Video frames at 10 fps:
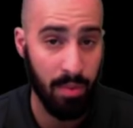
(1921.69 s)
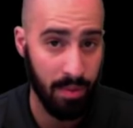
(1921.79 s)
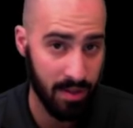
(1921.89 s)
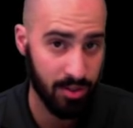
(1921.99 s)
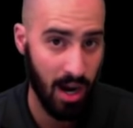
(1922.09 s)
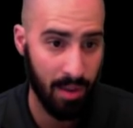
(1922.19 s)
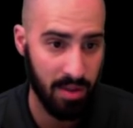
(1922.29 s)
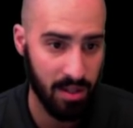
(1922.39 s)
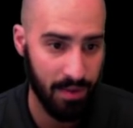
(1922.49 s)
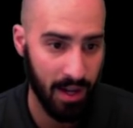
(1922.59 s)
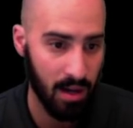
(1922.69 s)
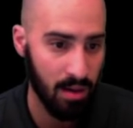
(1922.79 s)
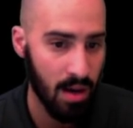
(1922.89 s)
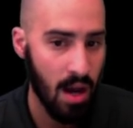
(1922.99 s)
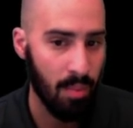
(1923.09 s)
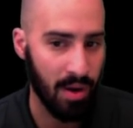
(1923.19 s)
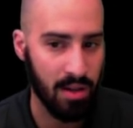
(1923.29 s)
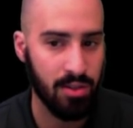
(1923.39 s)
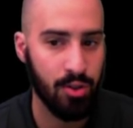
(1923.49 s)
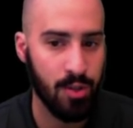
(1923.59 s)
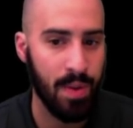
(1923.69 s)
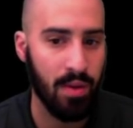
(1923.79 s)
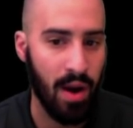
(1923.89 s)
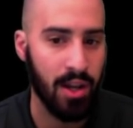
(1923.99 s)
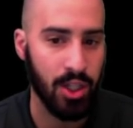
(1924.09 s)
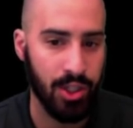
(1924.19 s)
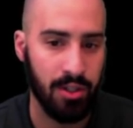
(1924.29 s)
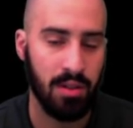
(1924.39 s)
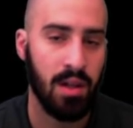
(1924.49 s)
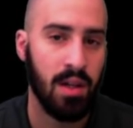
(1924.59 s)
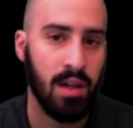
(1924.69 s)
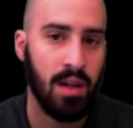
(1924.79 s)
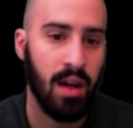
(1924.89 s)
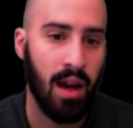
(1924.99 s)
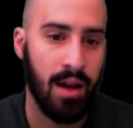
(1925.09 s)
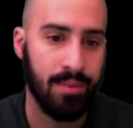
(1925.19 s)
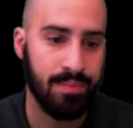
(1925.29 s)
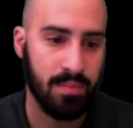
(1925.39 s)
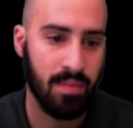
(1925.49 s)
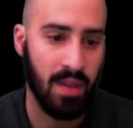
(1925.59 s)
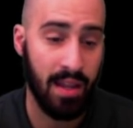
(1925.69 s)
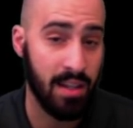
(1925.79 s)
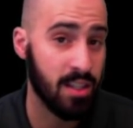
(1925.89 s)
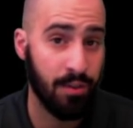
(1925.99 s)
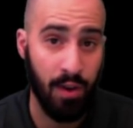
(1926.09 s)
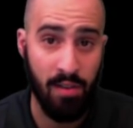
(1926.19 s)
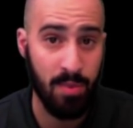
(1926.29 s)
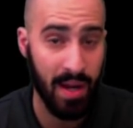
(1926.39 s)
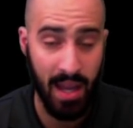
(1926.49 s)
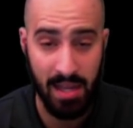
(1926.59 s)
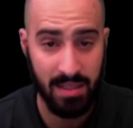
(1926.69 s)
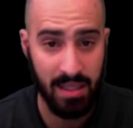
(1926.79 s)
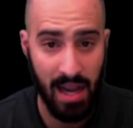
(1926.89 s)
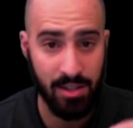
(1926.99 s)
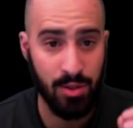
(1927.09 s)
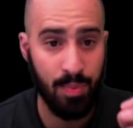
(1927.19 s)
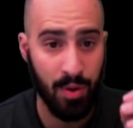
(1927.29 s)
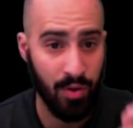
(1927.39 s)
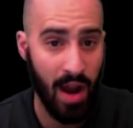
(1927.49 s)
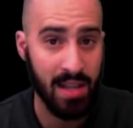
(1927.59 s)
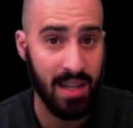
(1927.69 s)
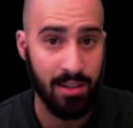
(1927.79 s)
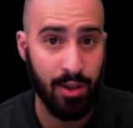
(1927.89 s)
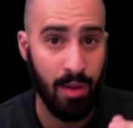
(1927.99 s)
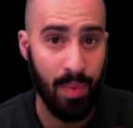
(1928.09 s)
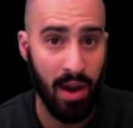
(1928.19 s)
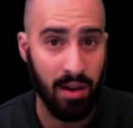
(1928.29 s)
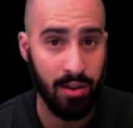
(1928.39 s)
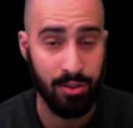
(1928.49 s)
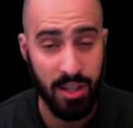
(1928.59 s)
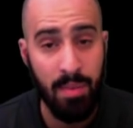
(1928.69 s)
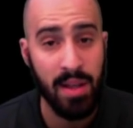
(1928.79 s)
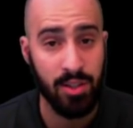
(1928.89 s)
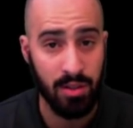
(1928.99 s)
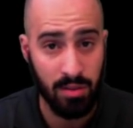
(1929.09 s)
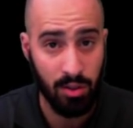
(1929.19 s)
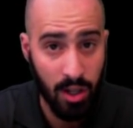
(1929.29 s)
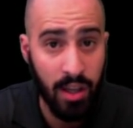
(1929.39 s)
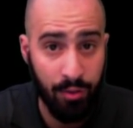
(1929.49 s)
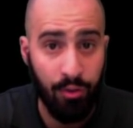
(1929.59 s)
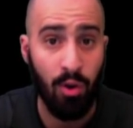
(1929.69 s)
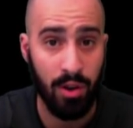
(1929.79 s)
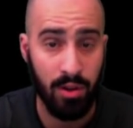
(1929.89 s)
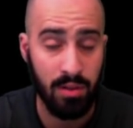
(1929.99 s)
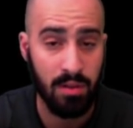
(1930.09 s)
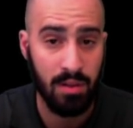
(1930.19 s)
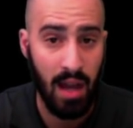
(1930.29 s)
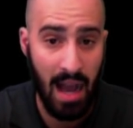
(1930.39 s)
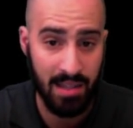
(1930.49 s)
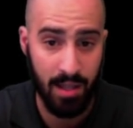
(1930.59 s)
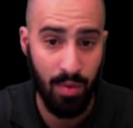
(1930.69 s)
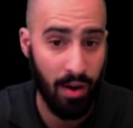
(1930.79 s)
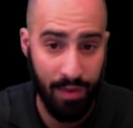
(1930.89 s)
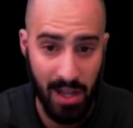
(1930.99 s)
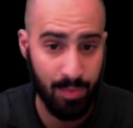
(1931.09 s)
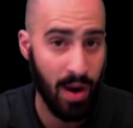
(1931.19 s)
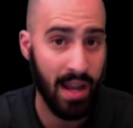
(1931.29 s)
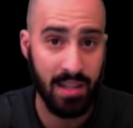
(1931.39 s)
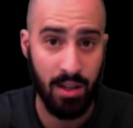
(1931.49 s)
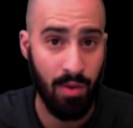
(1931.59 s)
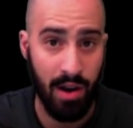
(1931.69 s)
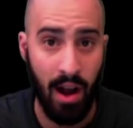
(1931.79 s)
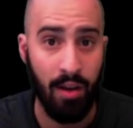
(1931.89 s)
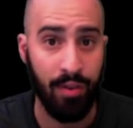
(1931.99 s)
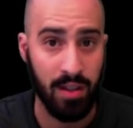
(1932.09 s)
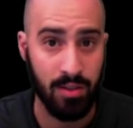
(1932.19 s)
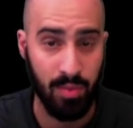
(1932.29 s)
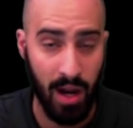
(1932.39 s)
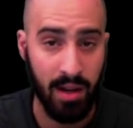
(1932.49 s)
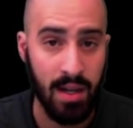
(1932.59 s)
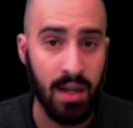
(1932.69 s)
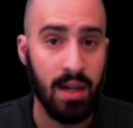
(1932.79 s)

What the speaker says: way we've described in this video, but also just being ready to shoot. And this is for everybody. As you progress and as you get better, your teammates are looking for you as they run a fast break, as they run an offense, right?